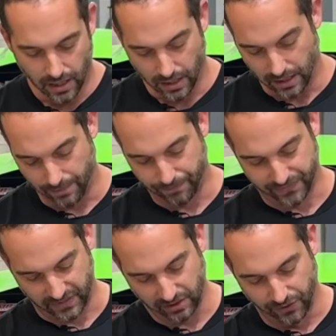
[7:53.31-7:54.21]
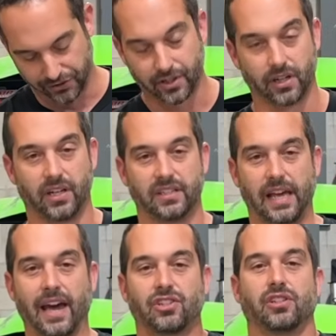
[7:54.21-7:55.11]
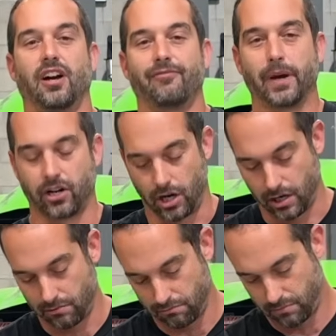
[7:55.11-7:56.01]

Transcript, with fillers: Um, this filter is actually off my car.